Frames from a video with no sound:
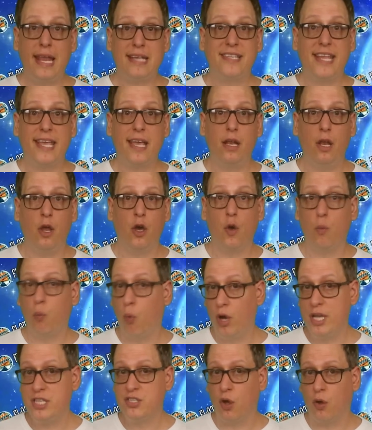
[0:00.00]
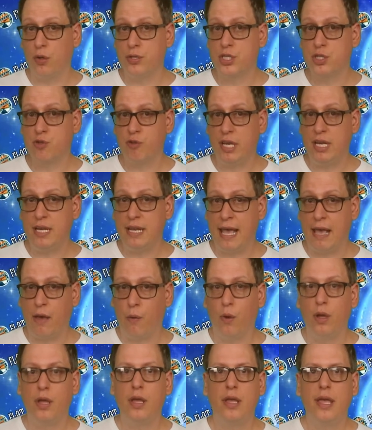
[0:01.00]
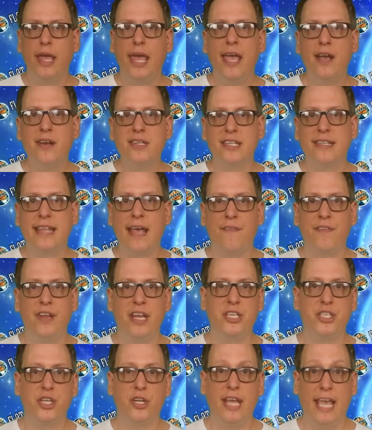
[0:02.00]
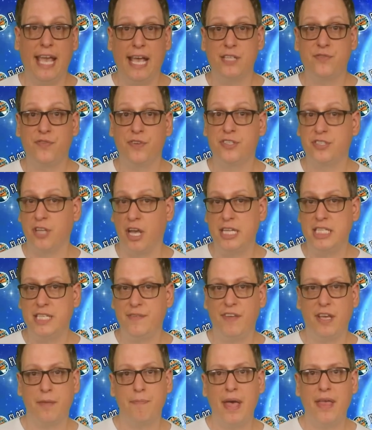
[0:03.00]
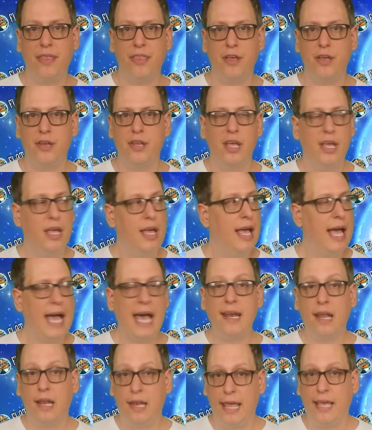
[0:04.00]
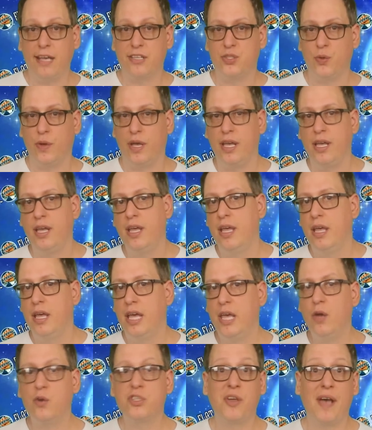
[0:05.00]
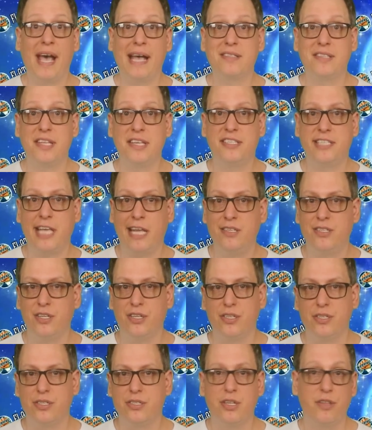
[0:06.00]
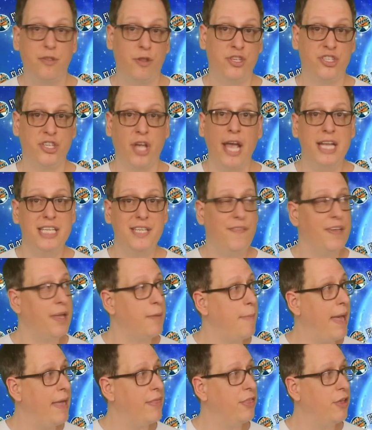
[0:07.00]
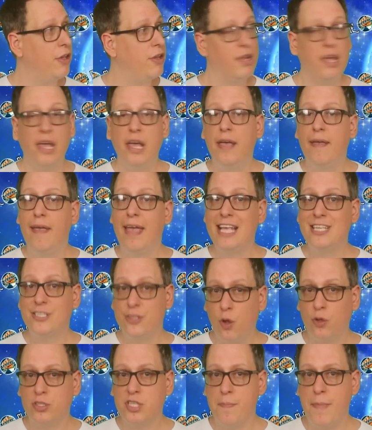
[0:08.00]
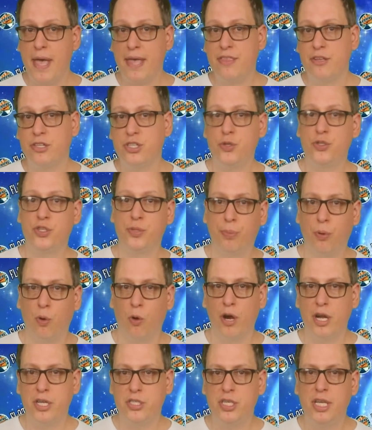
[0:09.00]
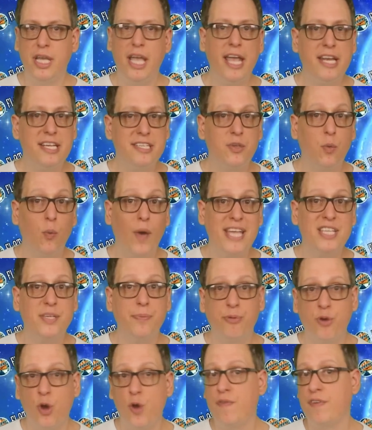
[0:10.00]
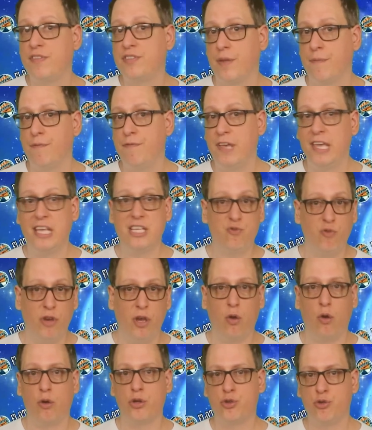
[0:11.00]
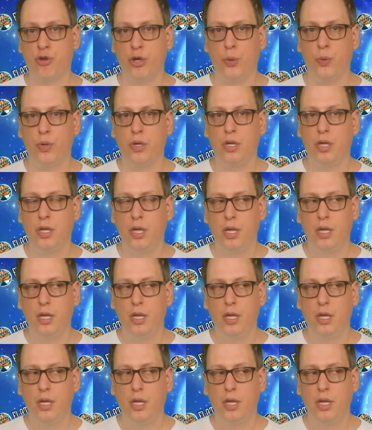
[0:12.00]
And let's take a look at what he's got on screen now. Here's a definition he has for scientific method and a link to it. He also has this sentence, the scientific method is not a method to support, it is a way to prove if something is real or true.